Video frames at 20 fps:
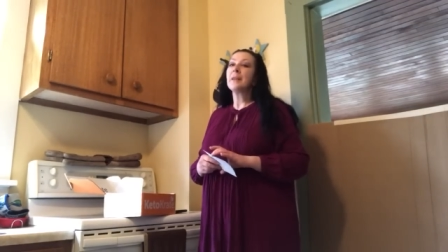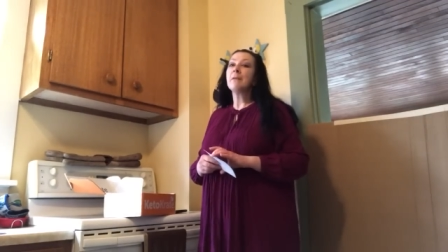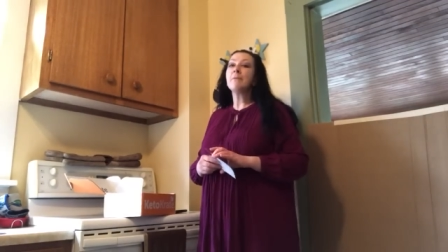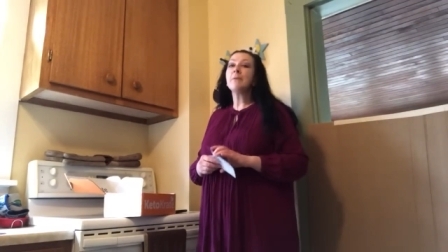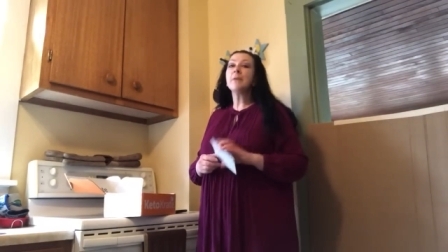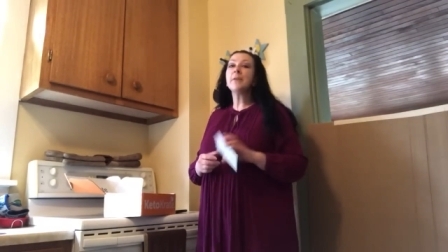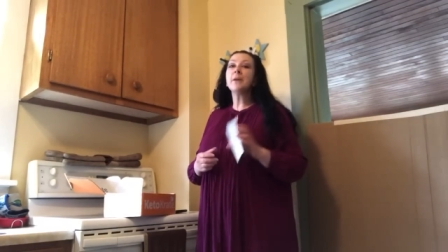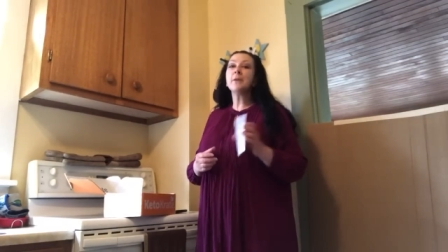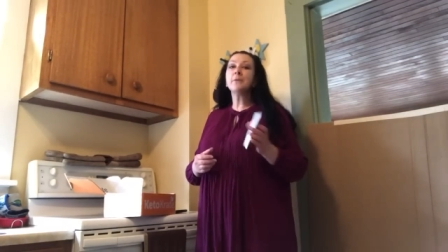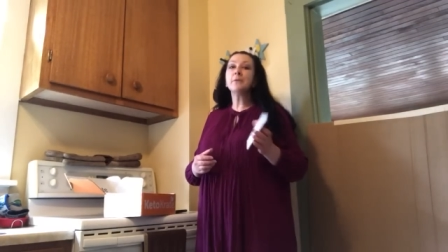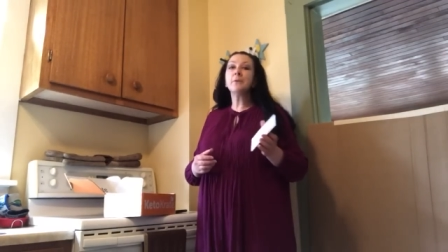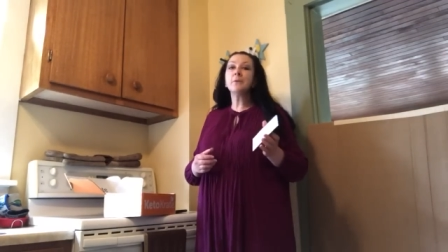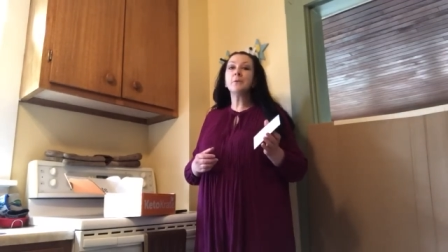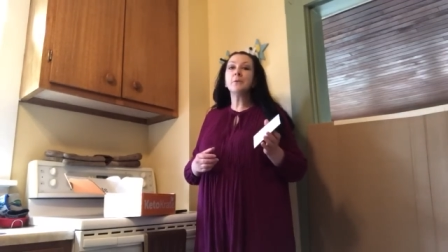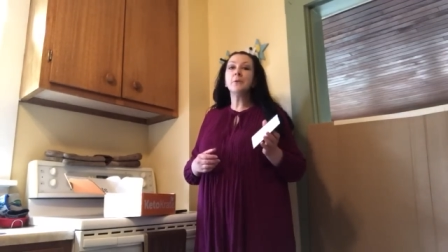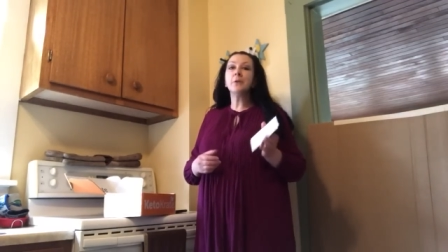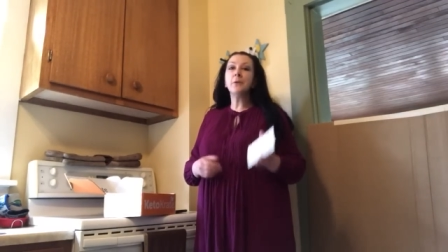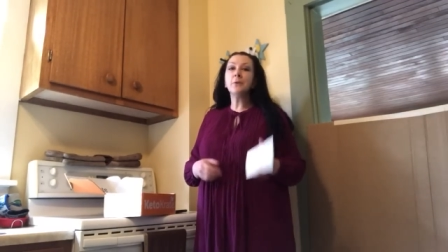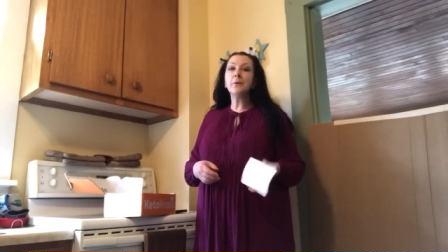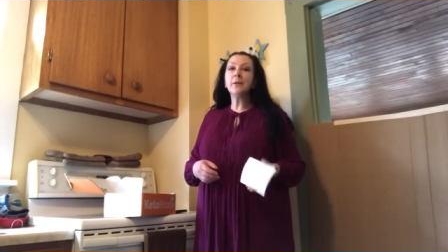For those who are
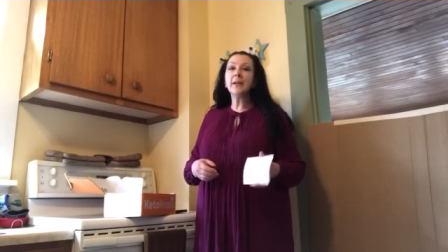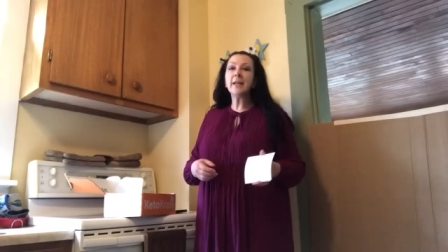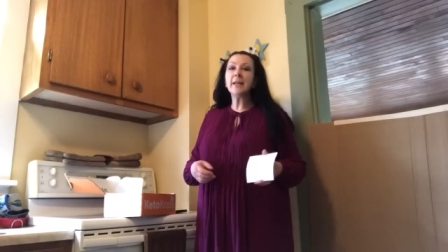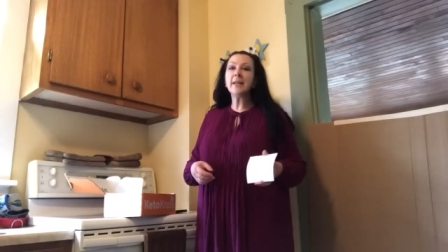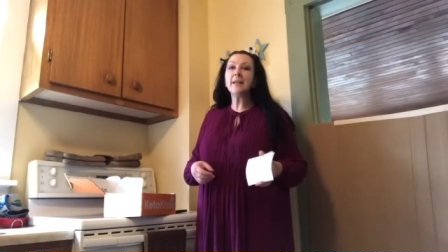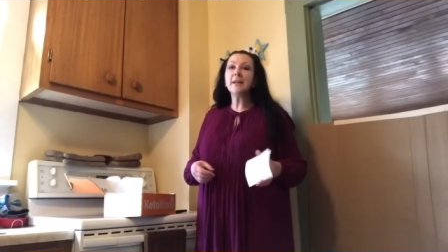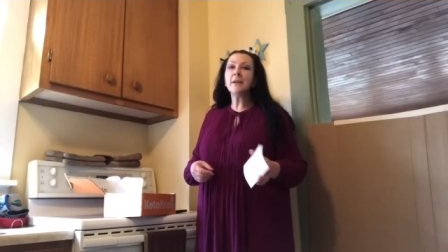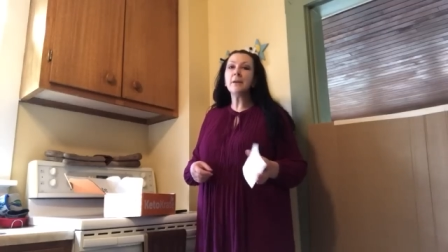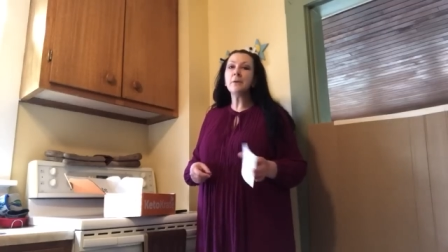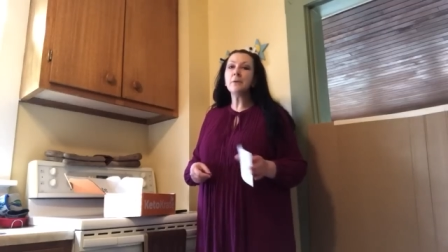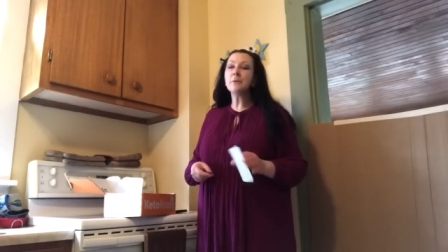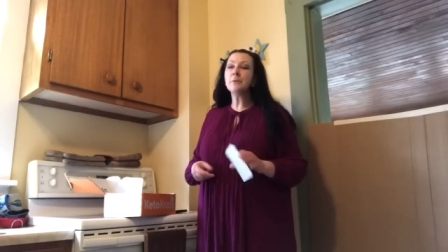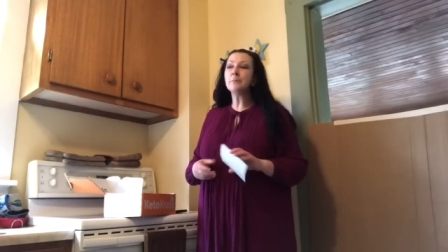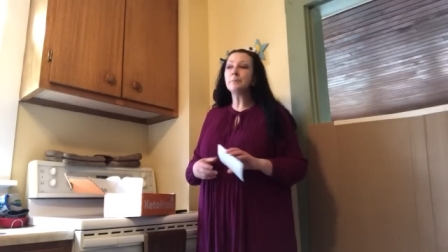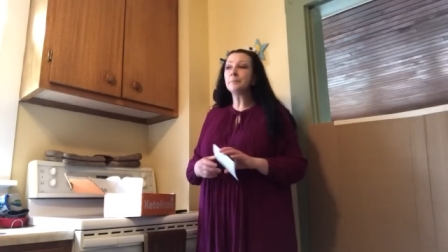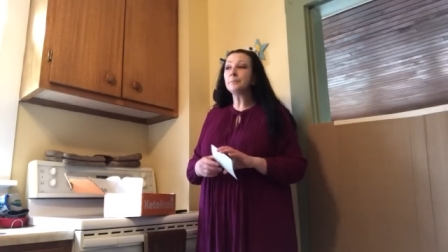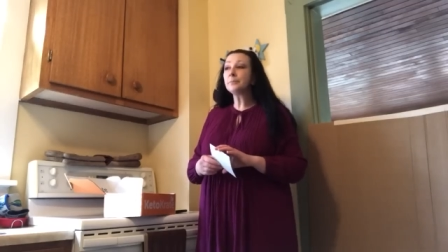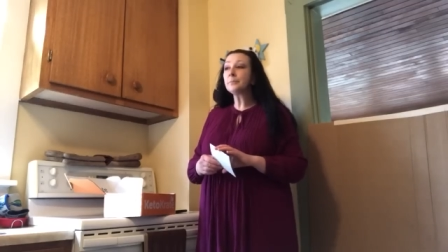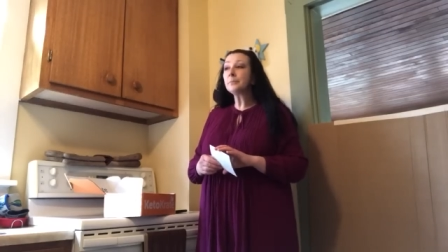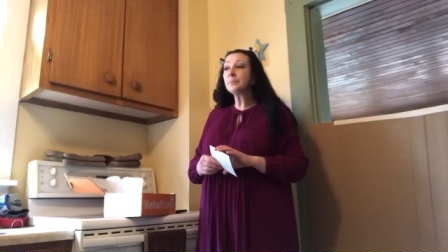new to keto,
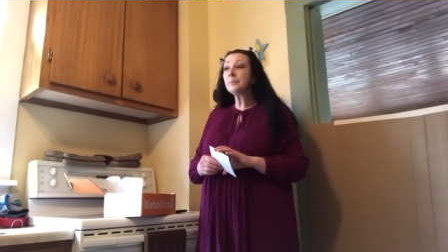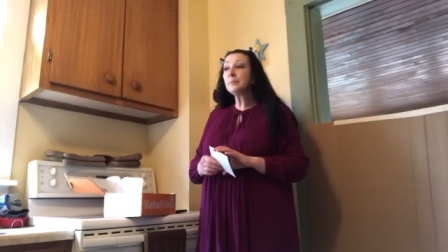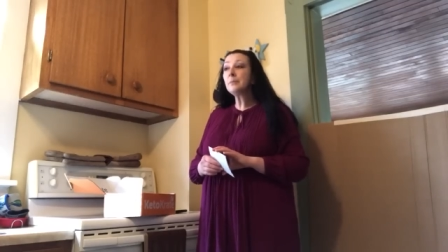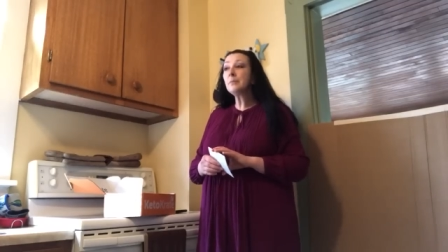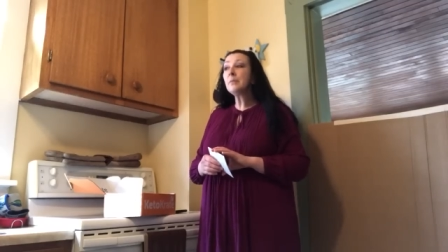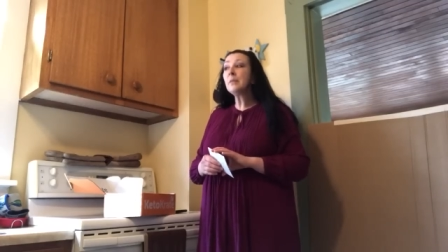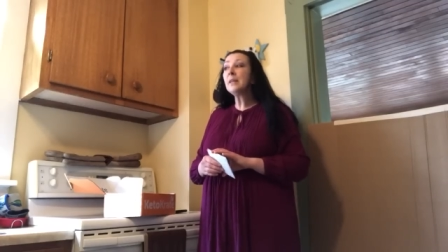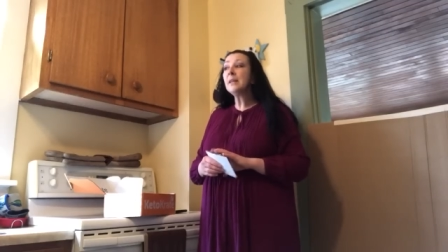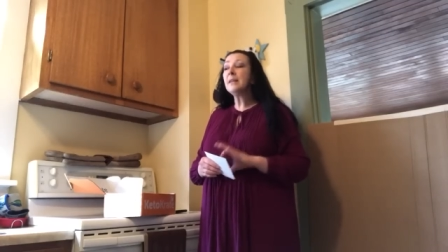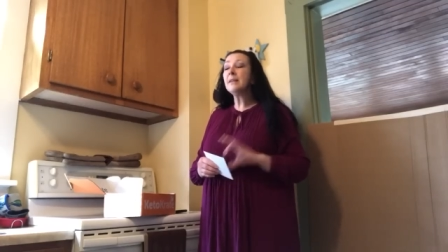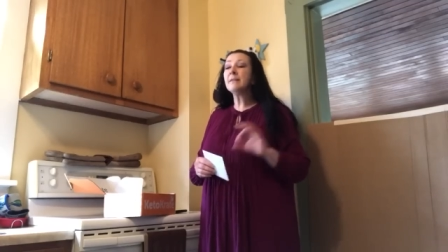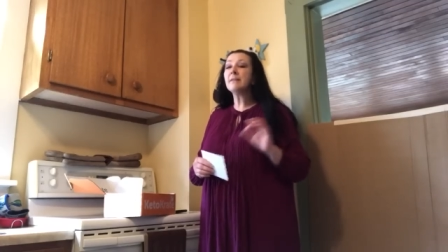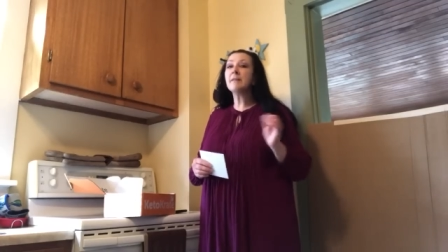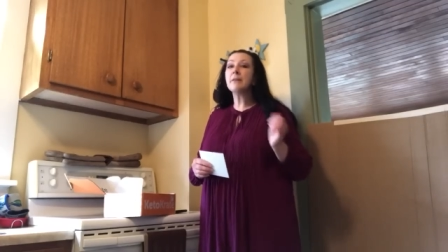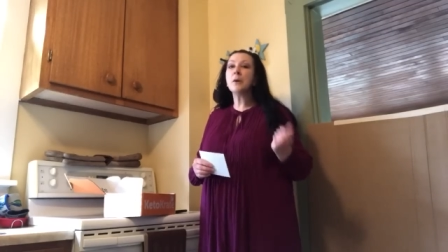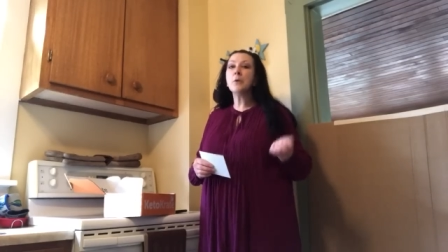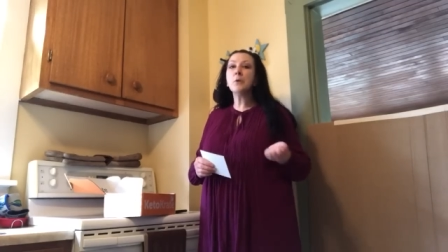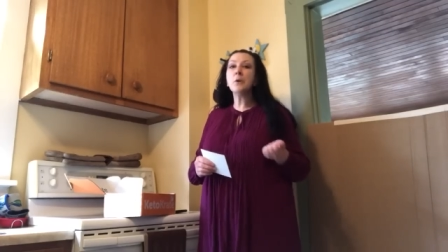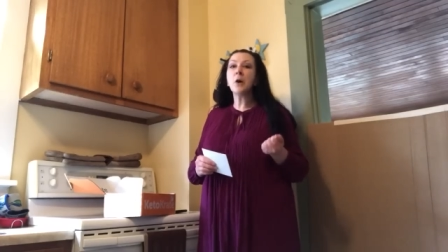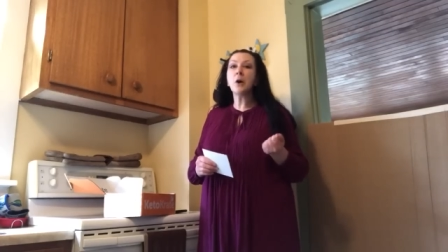it is
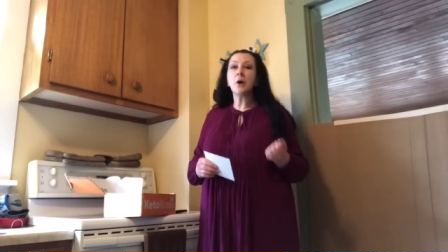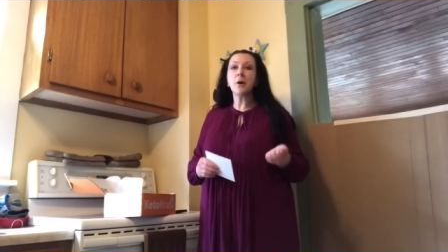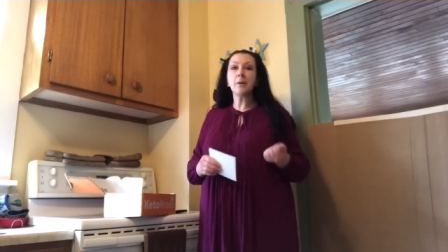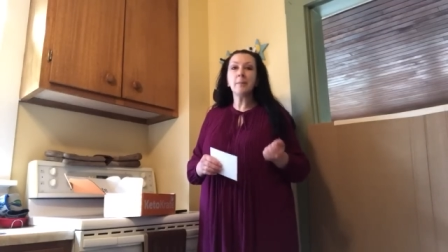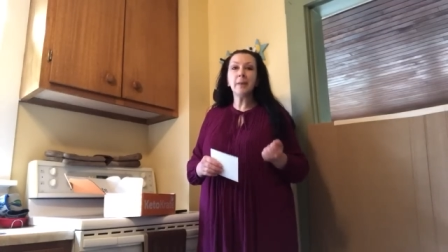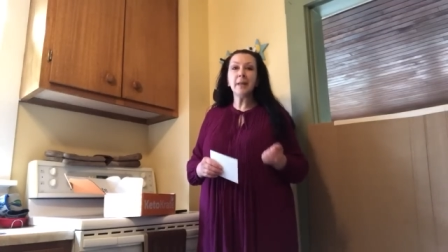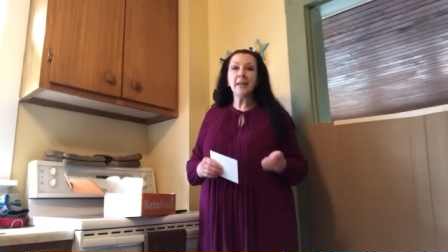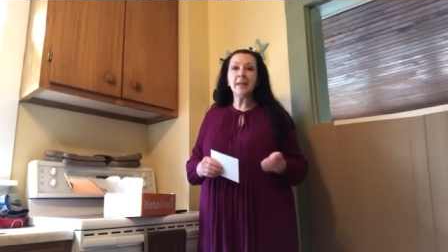low carb